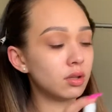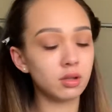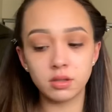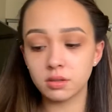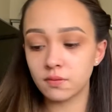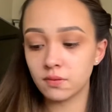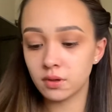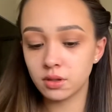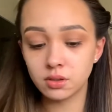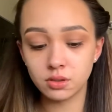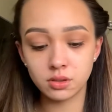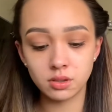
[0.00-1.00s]
this
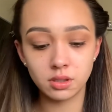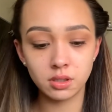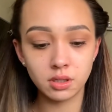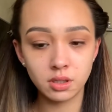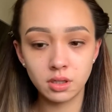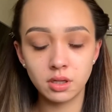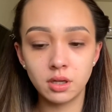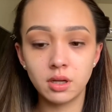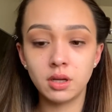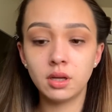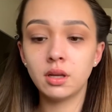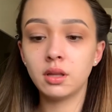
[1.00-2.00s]
first,
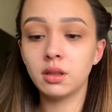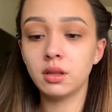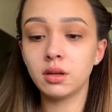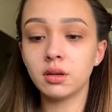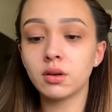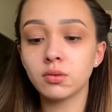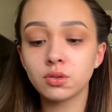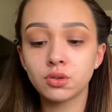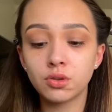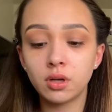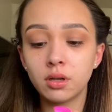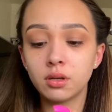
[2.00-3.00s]
and then go
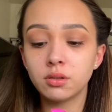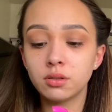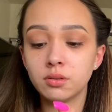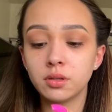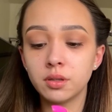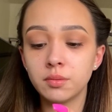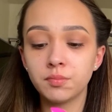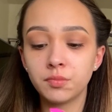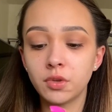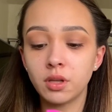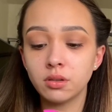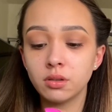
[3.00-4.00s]
straight into it,
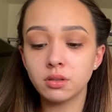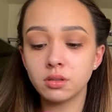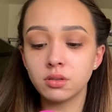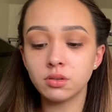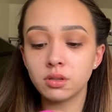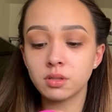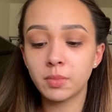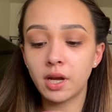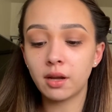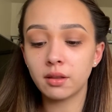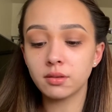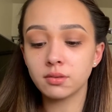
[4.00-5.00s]
and just
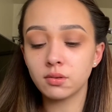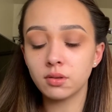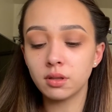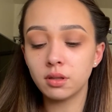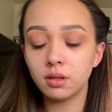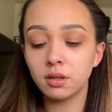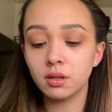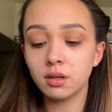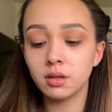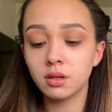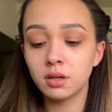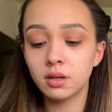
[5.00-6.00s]
pack this on the
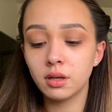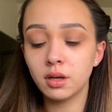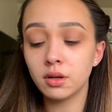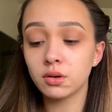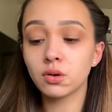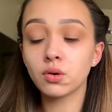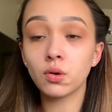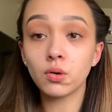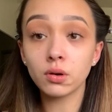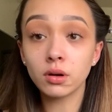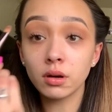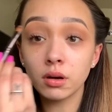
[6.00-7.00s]
inner
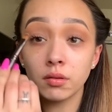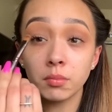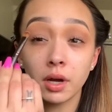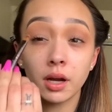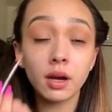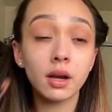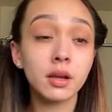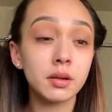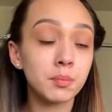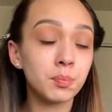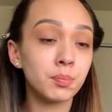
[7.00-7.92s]
corner of my eye,